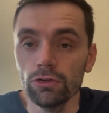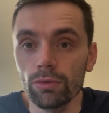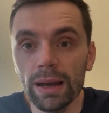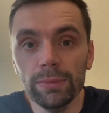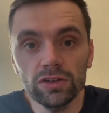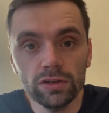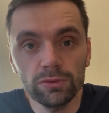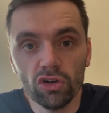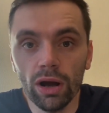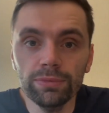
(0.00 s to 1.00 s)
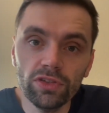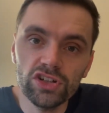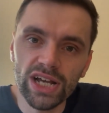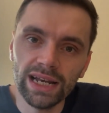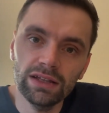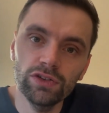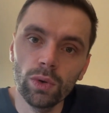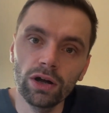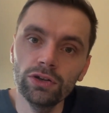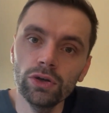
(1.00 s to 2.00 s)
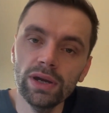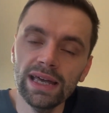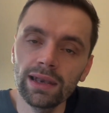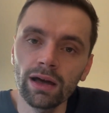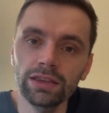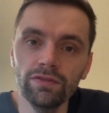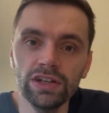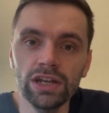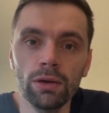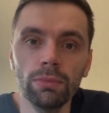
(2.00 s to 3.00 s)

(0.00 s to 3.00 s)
Remember, subscribe to the channel if you are new here, like the video.